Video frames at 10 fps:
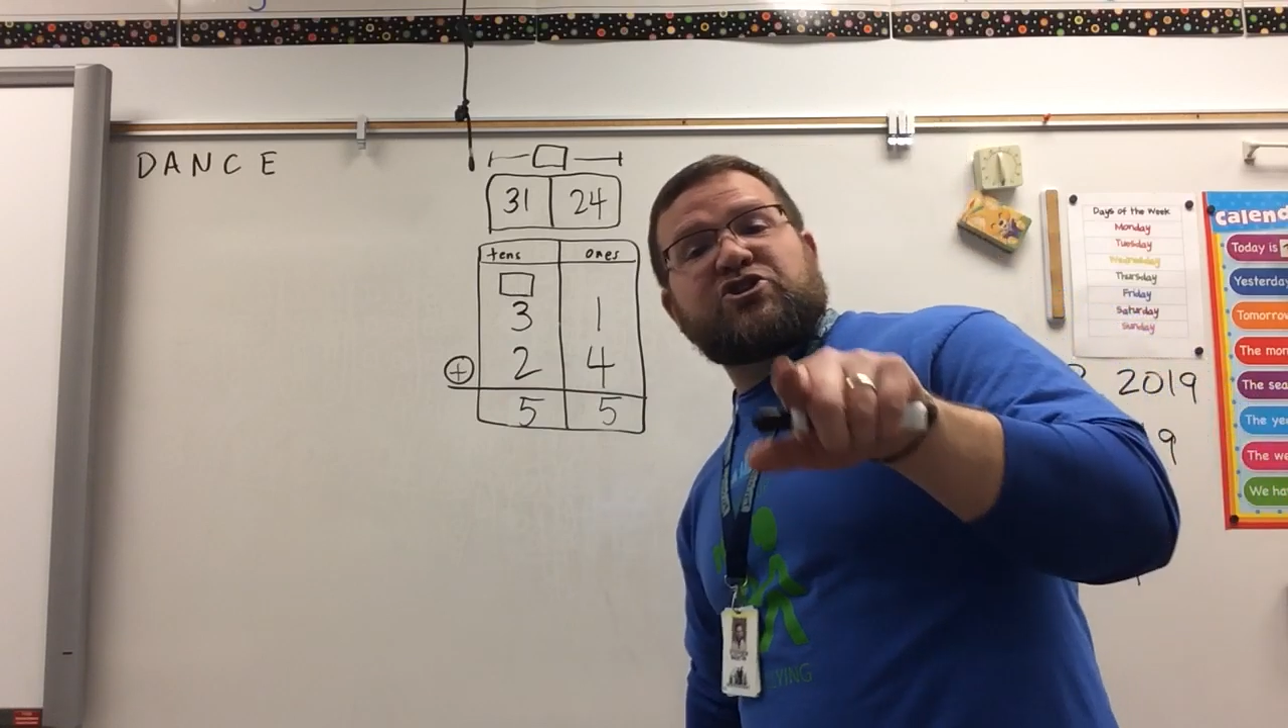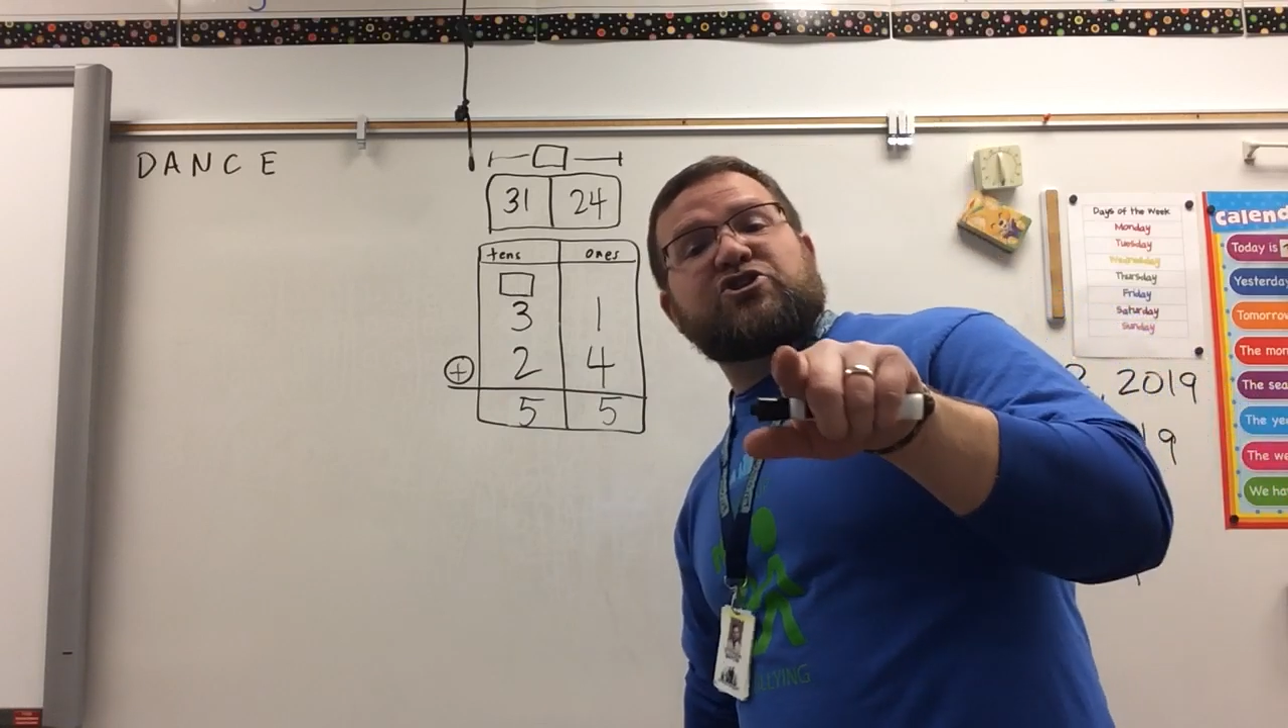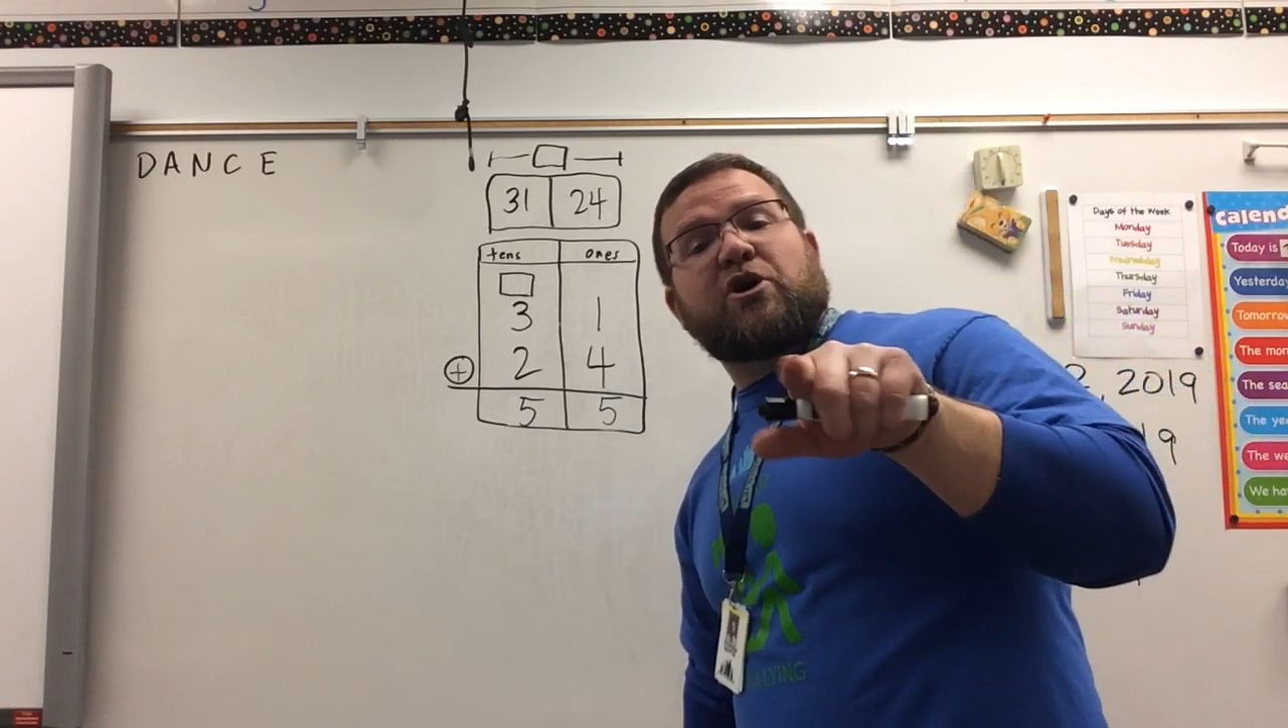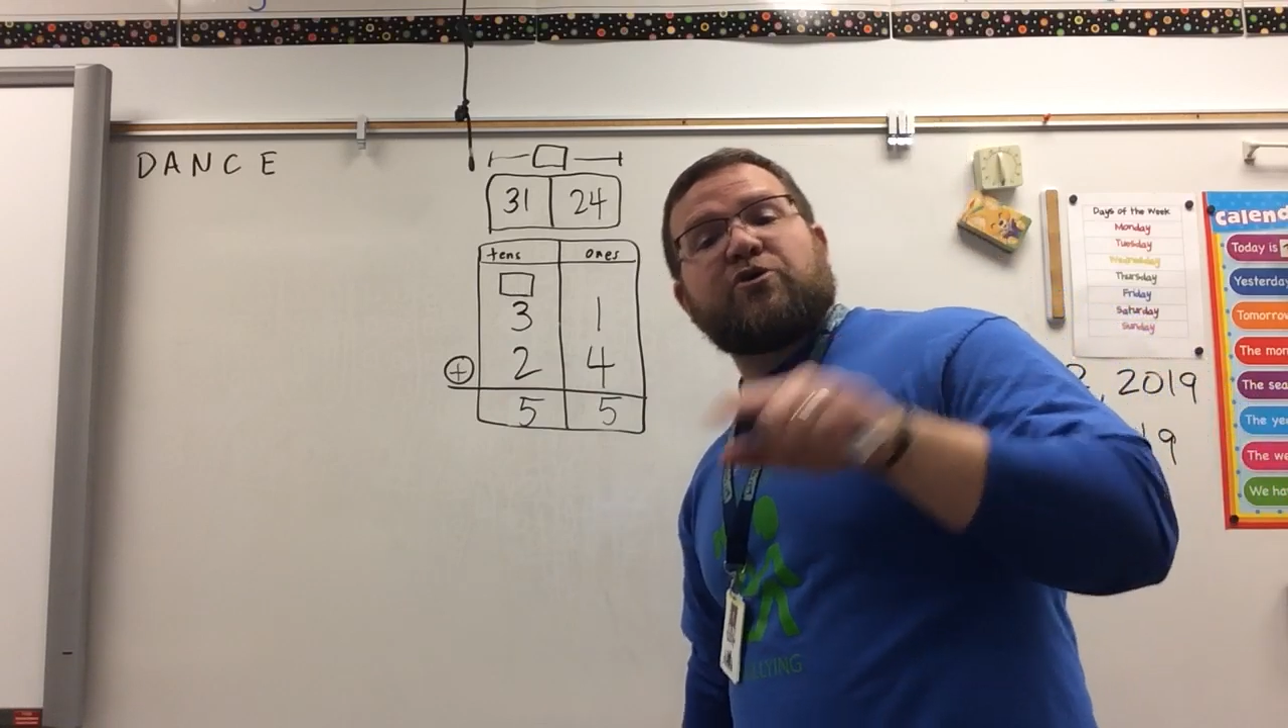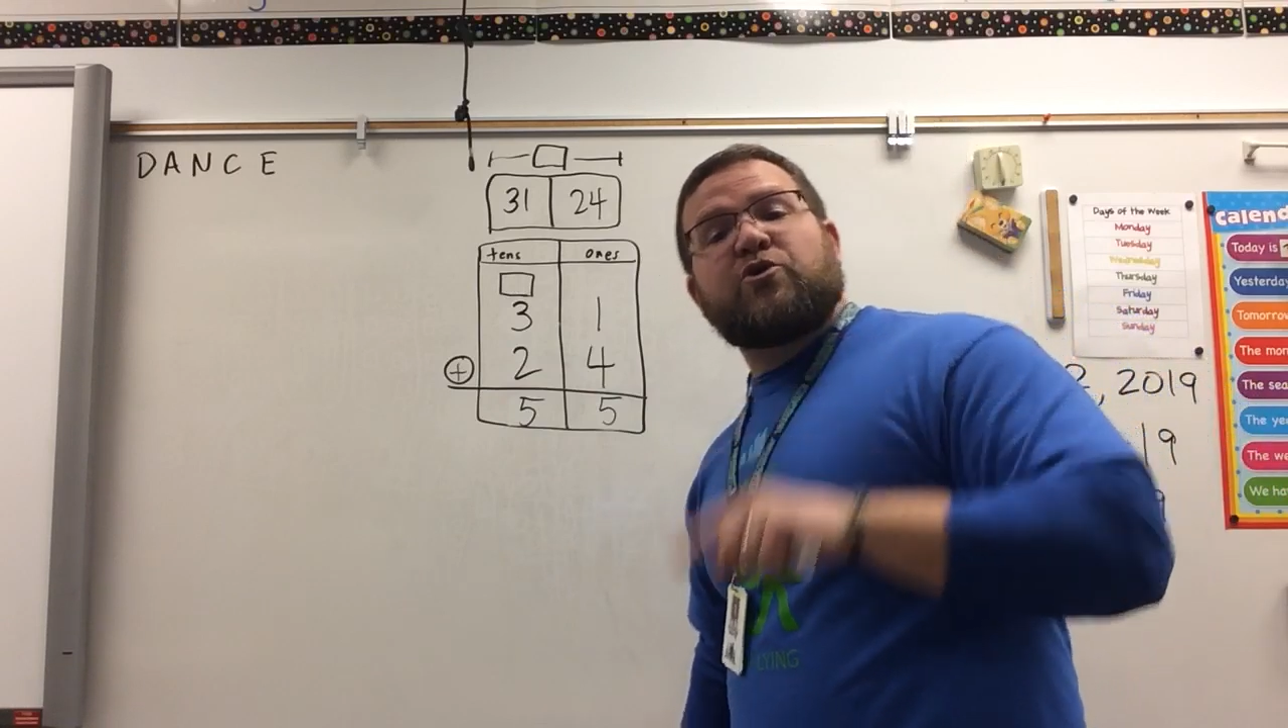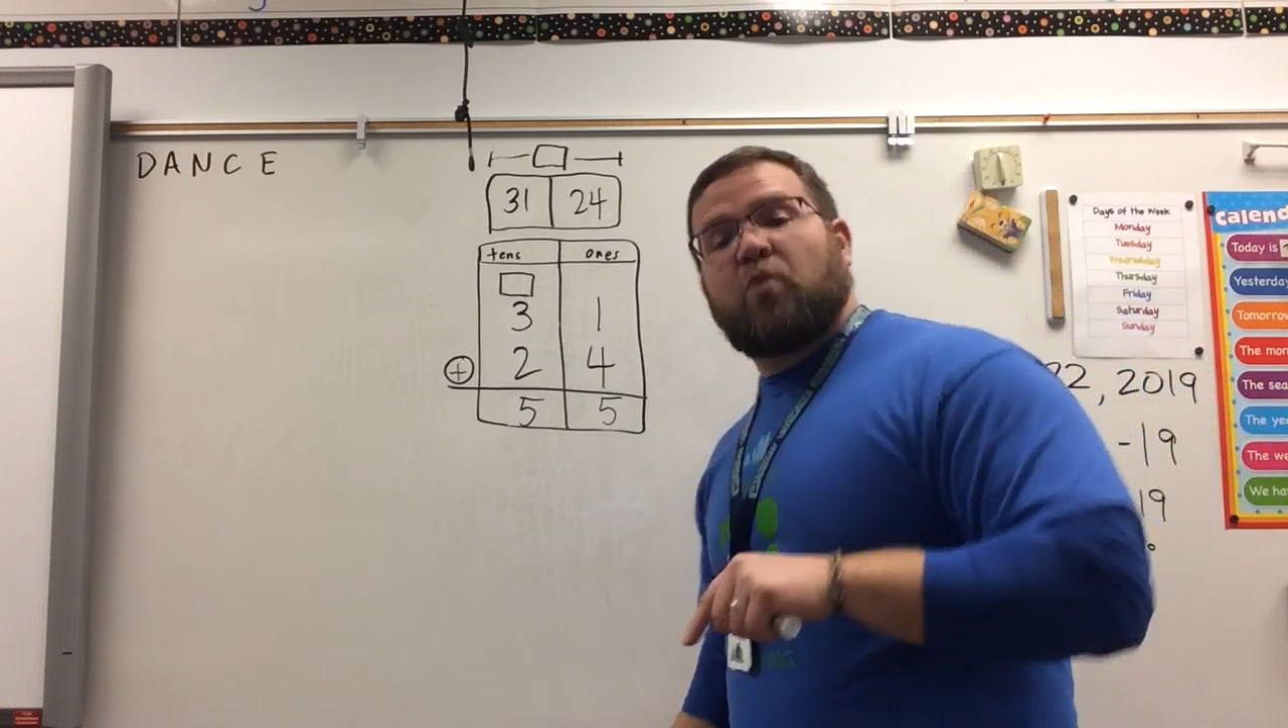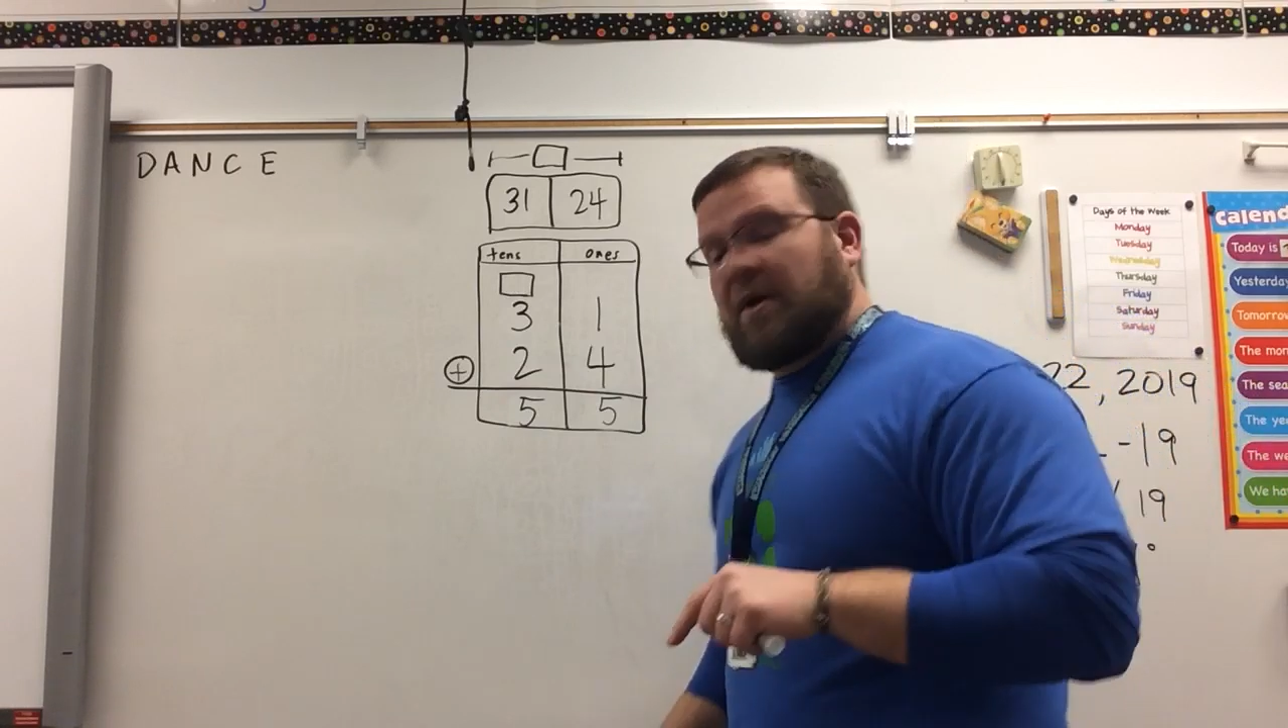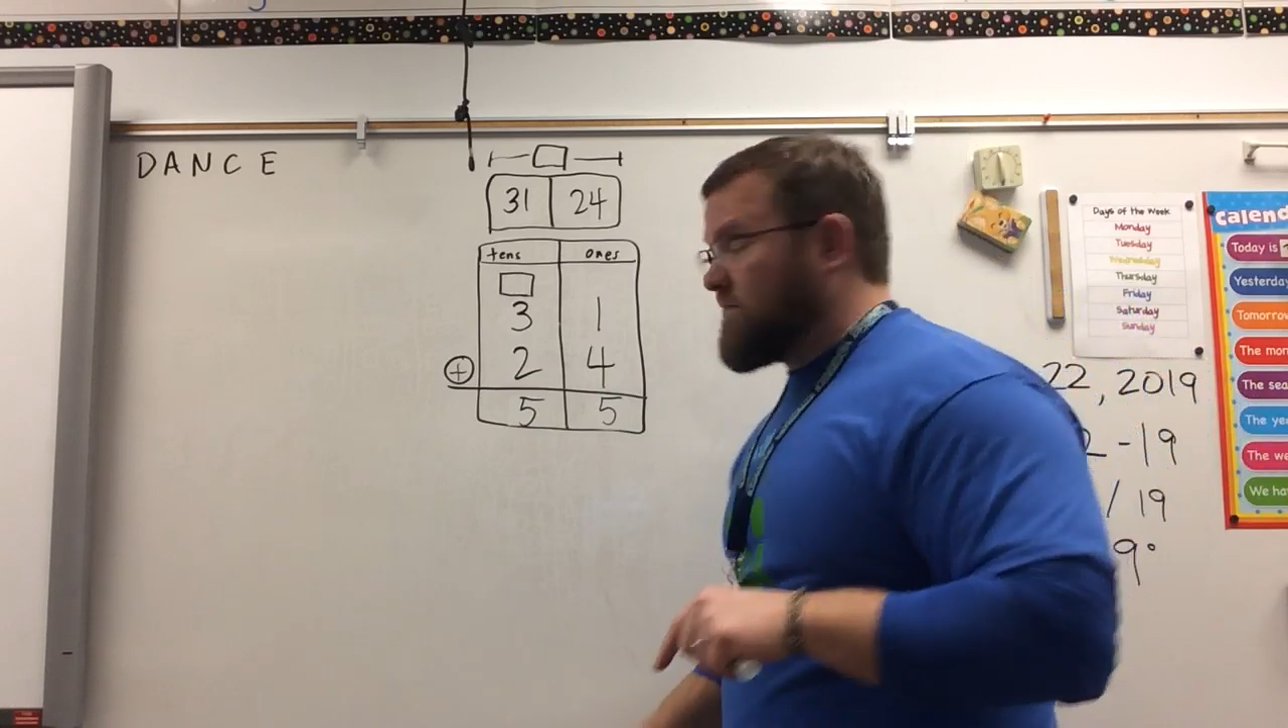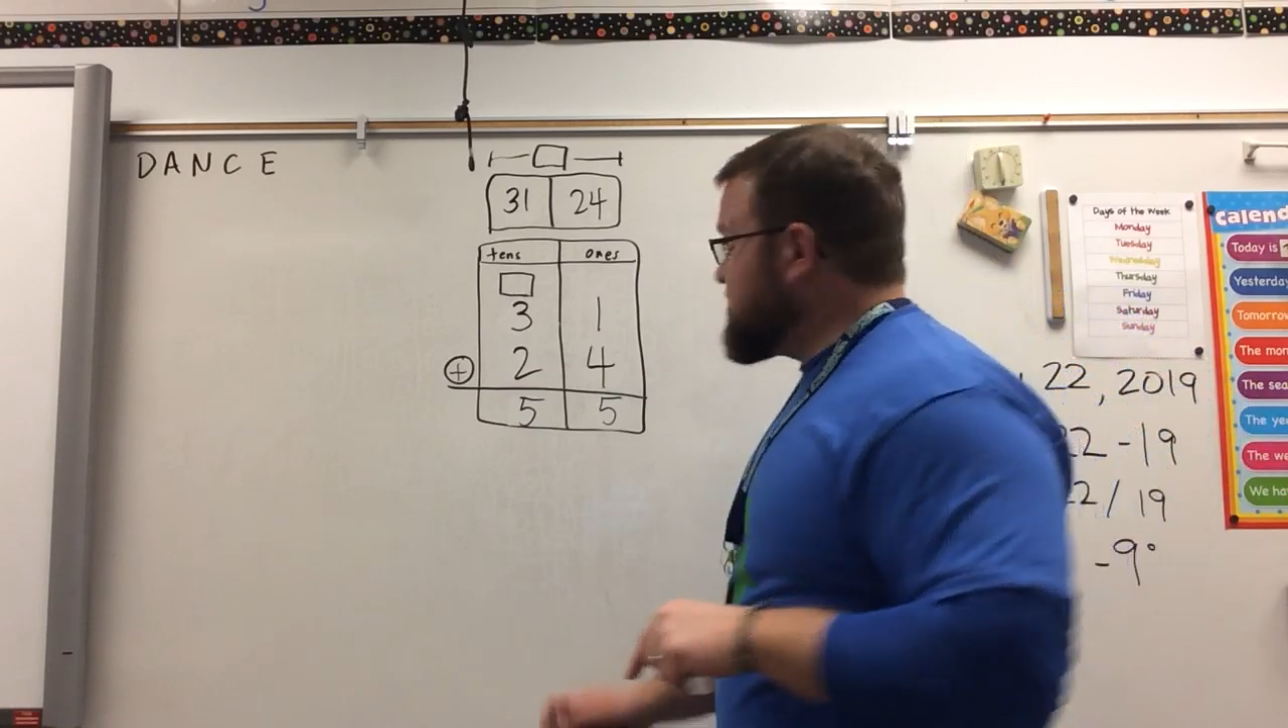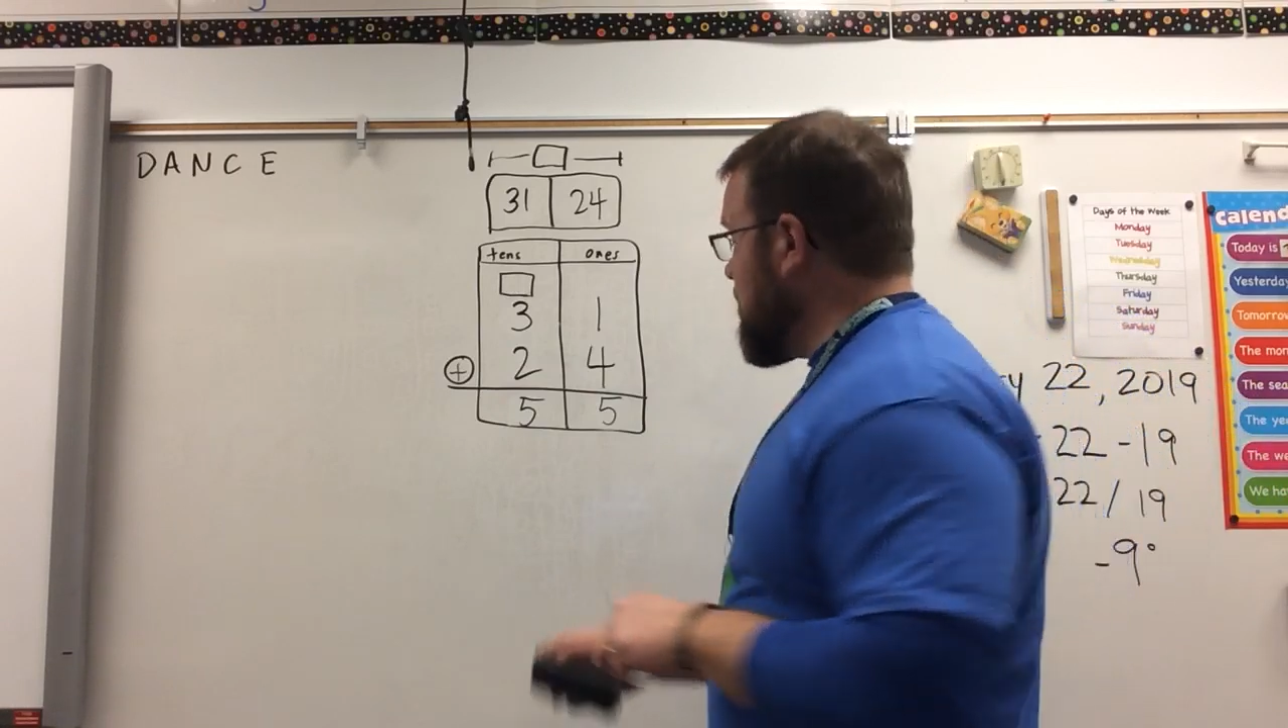show you what I'm